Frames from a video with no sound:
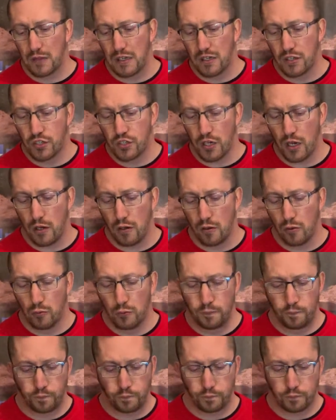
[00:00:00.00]
So
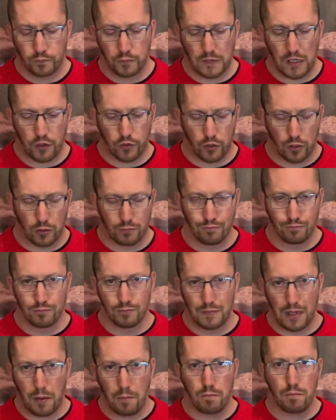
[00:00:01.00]
I thought,
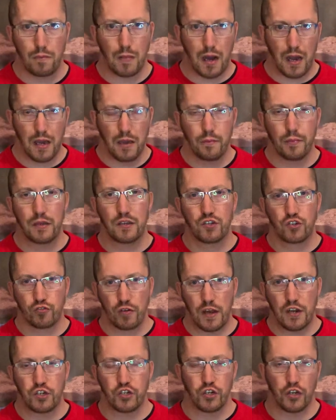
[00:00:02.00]
that might be
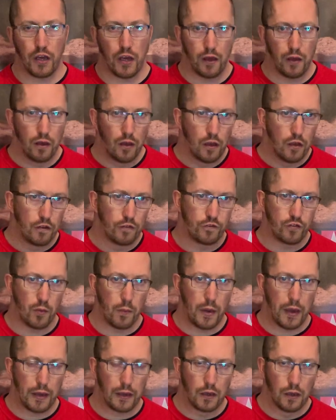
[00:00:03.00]
stretching it for
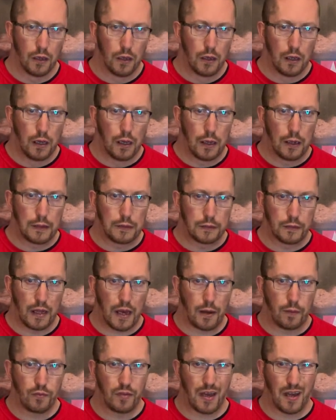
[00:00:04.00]
me,
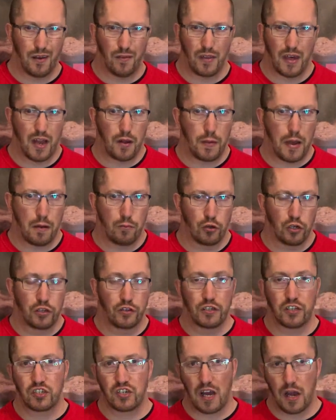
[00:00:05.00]
that amount of money
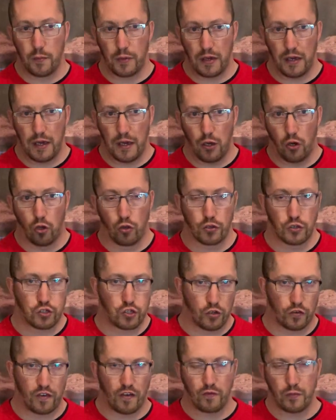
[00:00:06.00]
this time of year. Other
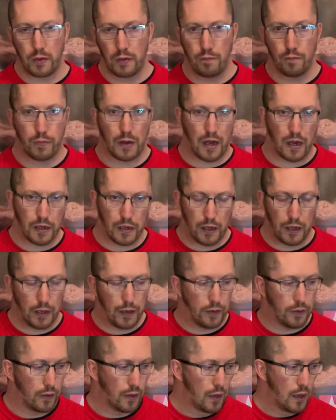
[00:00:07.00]
stuff I've been
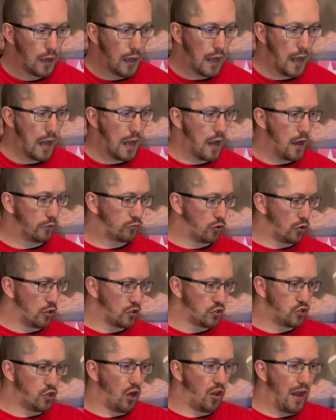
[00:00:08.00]
buying, of
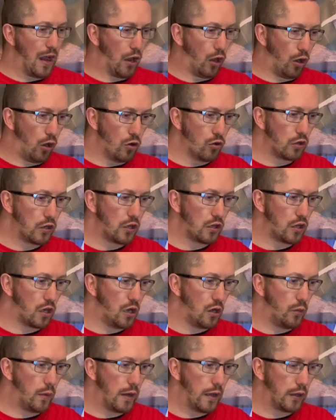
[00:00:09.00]
course not that long
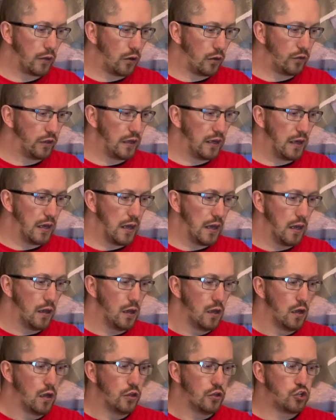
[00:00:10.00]
ago I got the
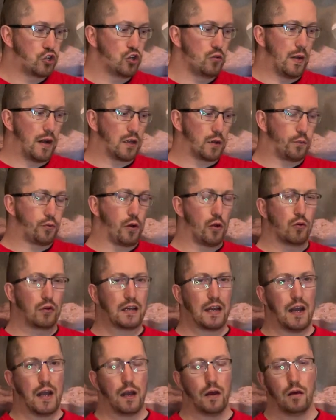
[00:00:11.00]
Schumacher Pro
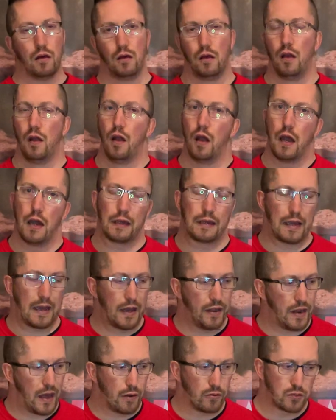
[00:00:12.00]
Cat. Again,
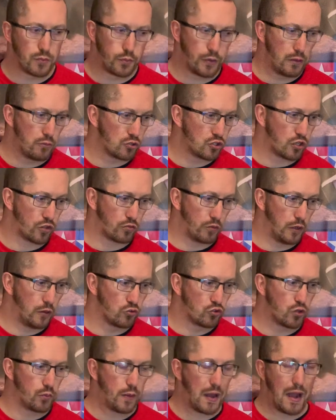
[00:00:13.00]
that was pretty much a
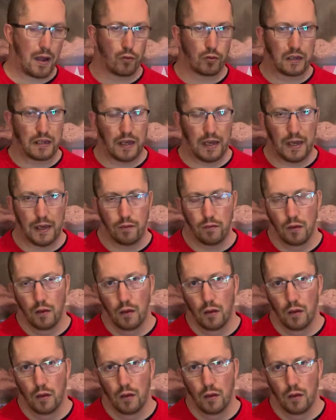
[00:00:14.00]
£300 kit